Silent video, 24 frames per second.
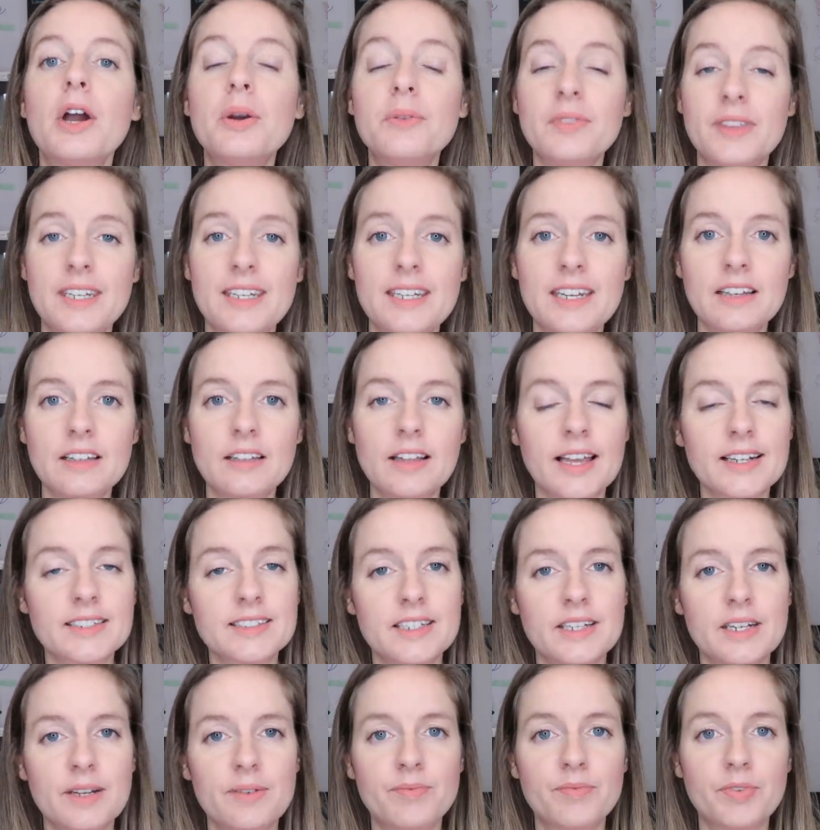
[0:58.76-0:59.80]
who then
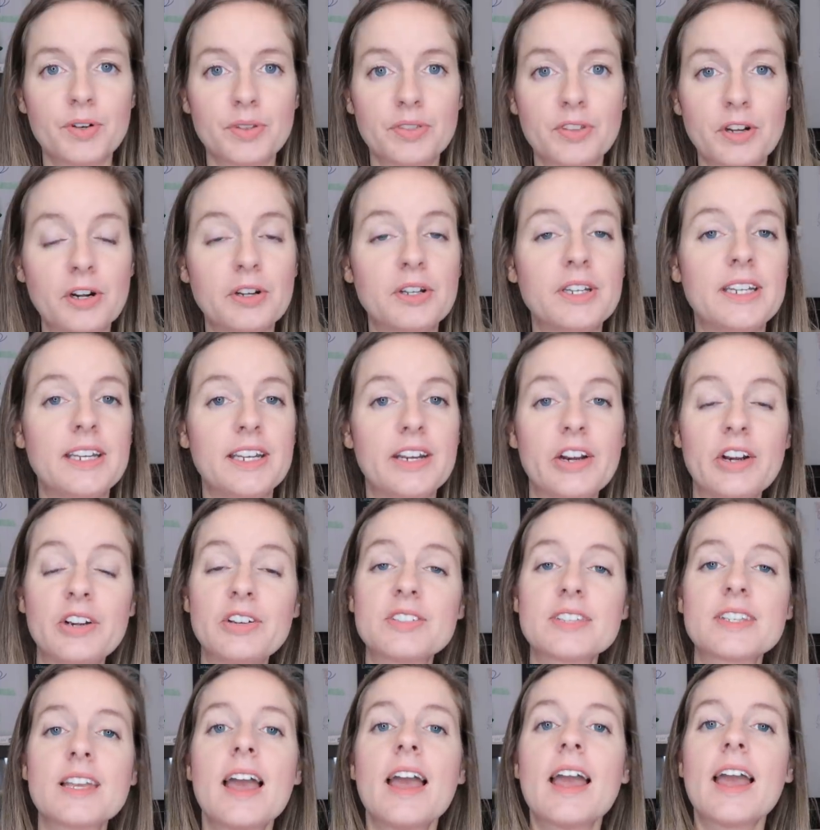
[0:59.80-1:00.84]
neglected him for 30
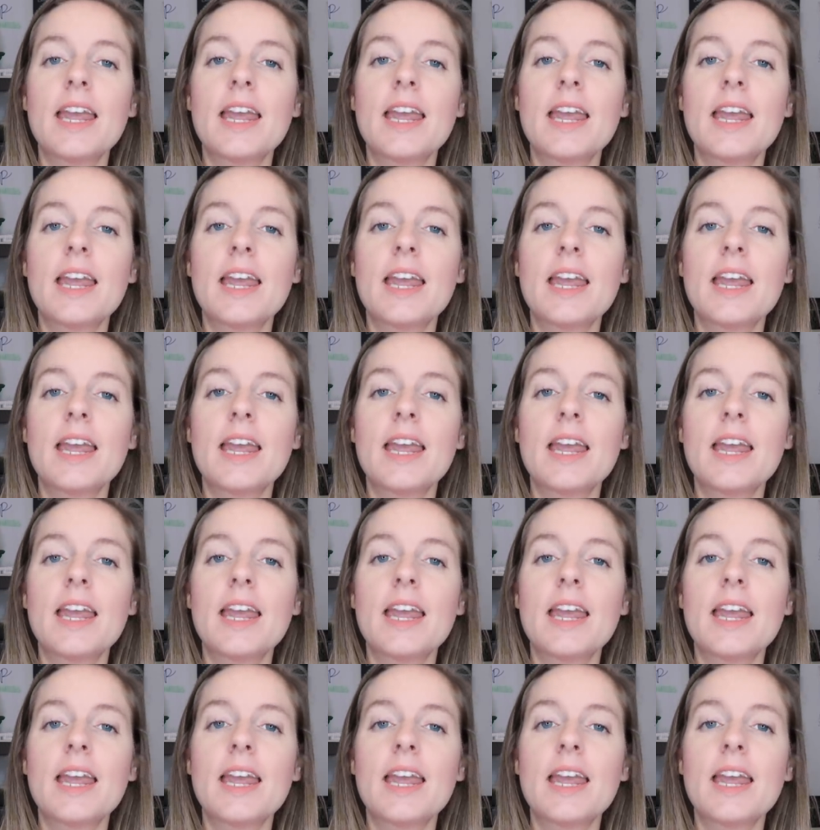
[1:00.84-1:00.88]
years.